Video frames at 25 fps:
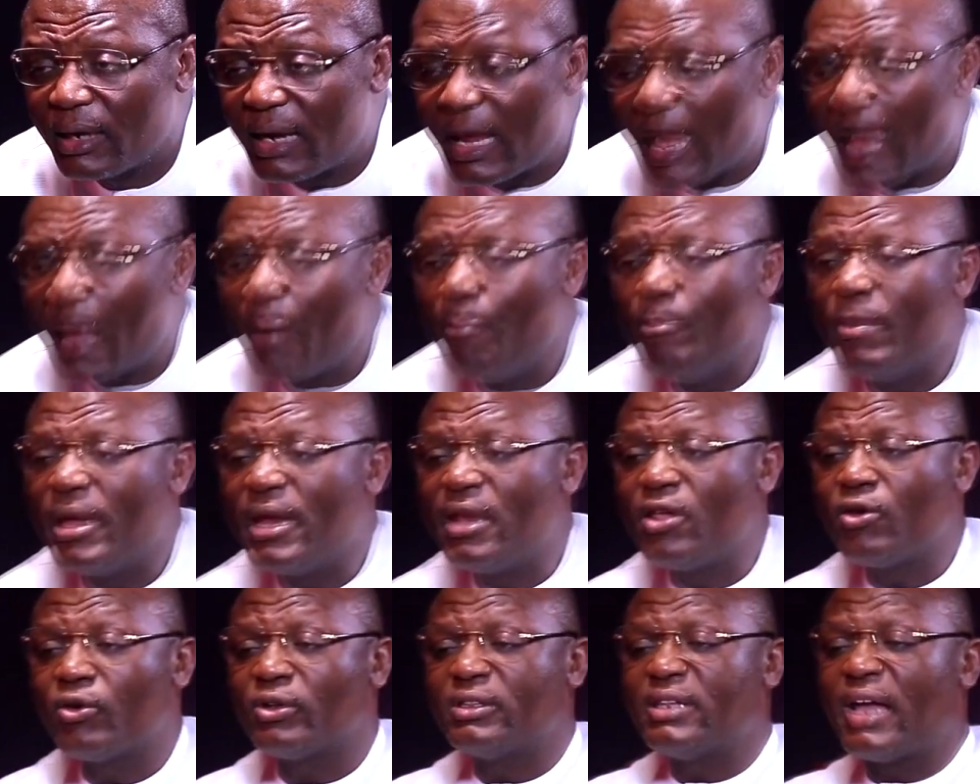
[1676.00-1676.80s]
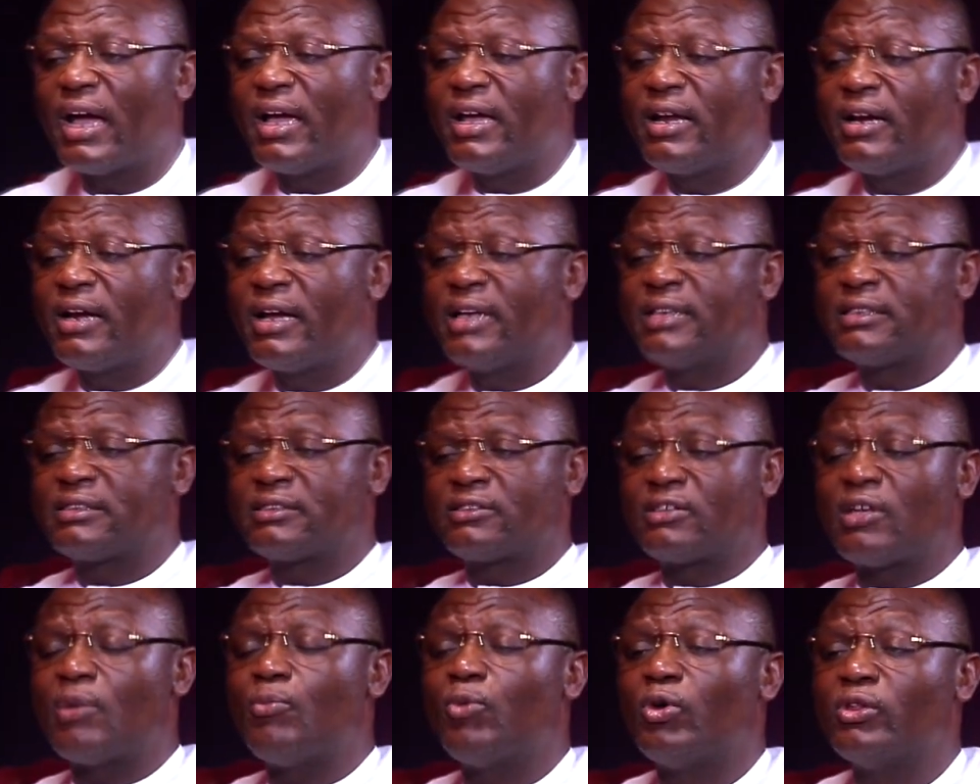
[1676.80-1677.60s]
There are many other
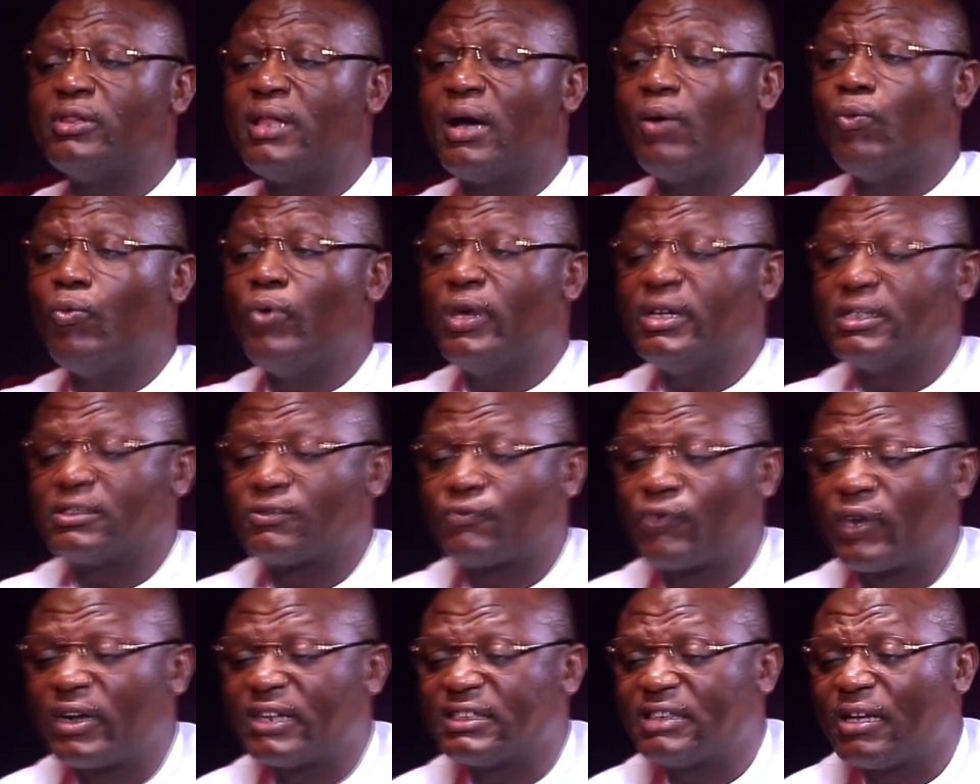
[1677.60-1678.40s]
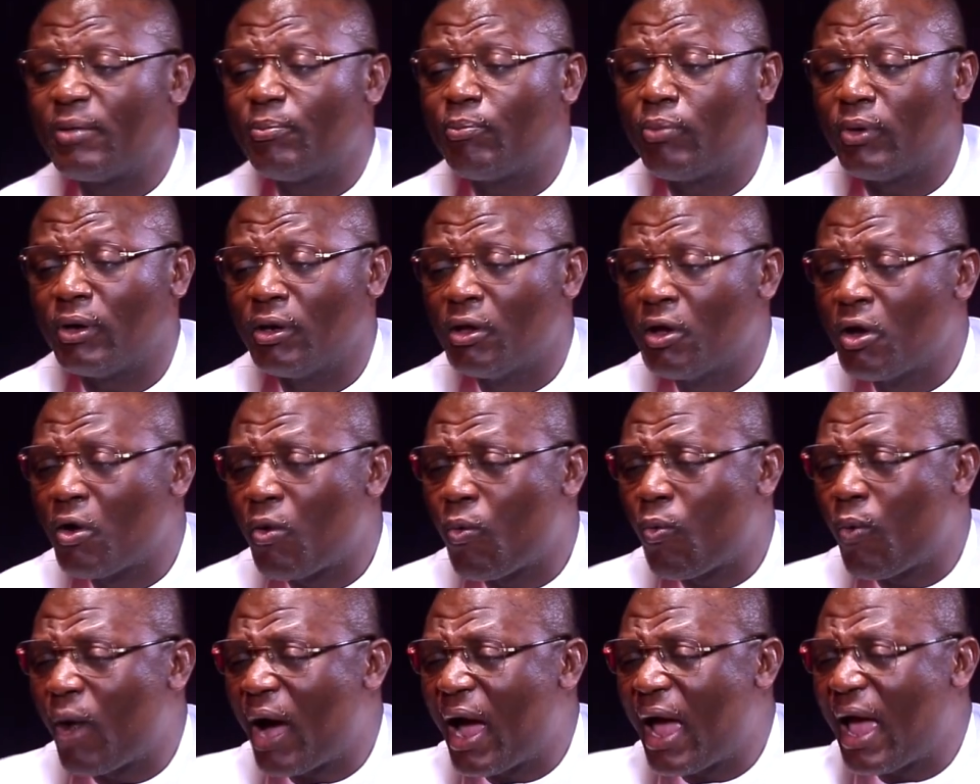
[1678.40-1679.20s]
areas, some other ways. For example,
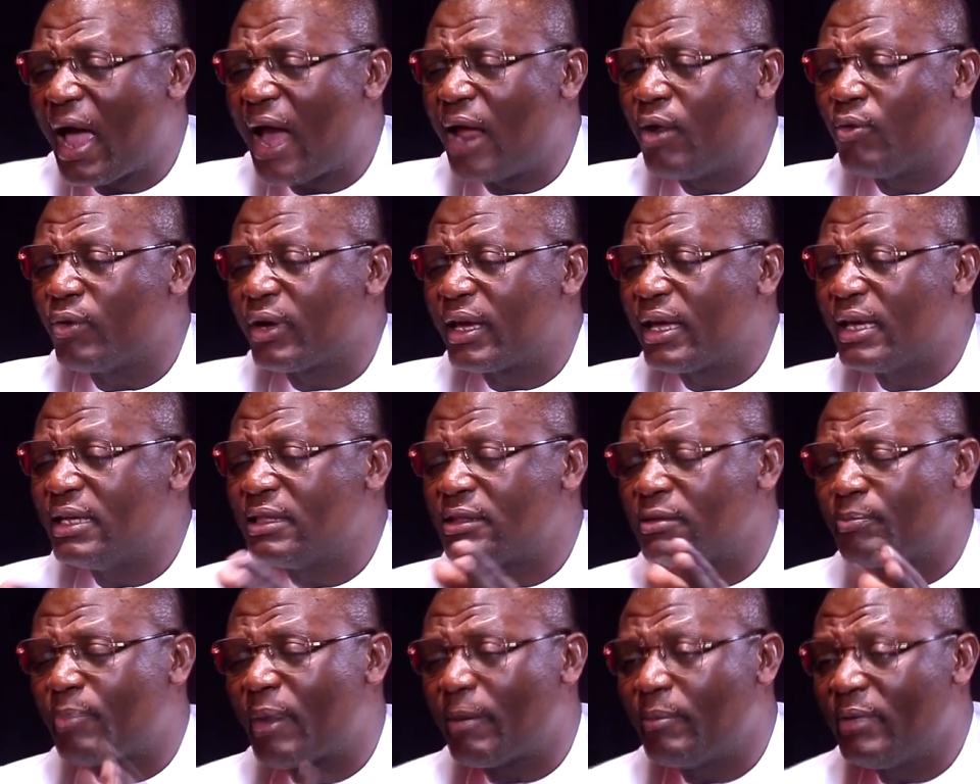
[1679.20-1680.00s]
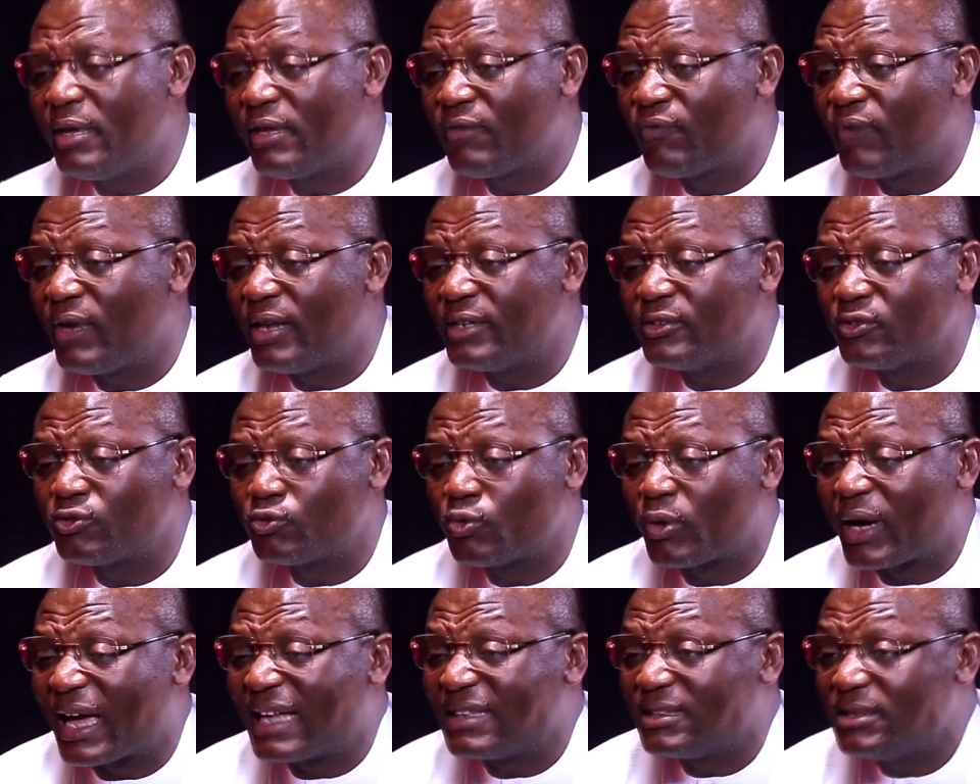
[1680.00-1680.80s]
why allocate public funds
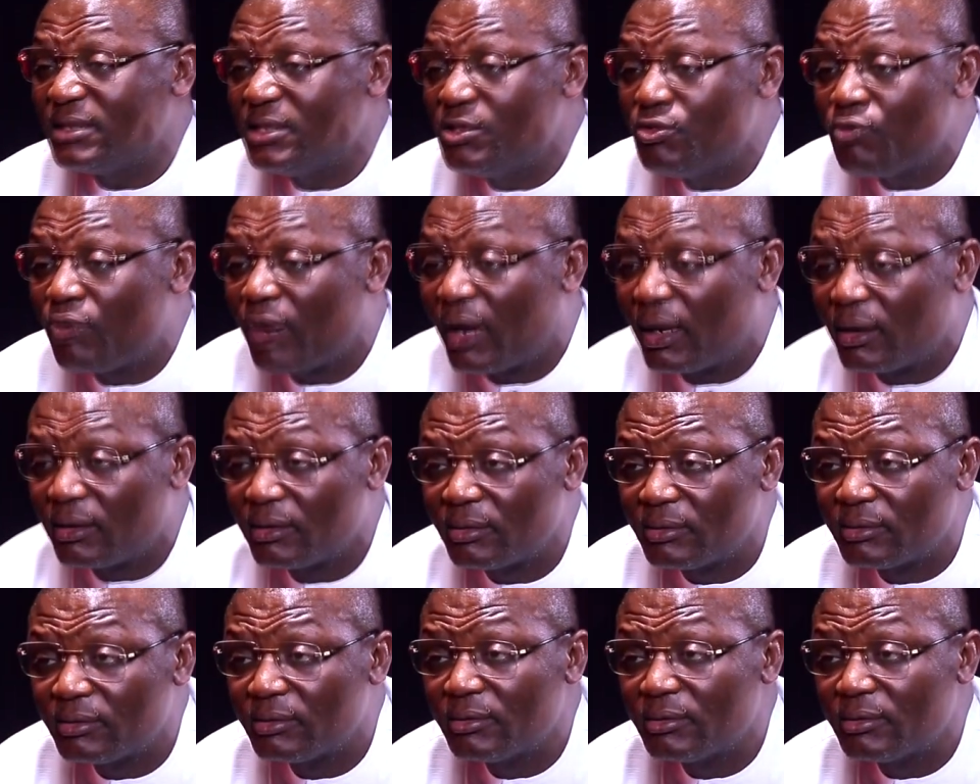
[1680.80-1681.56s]
to cathedral?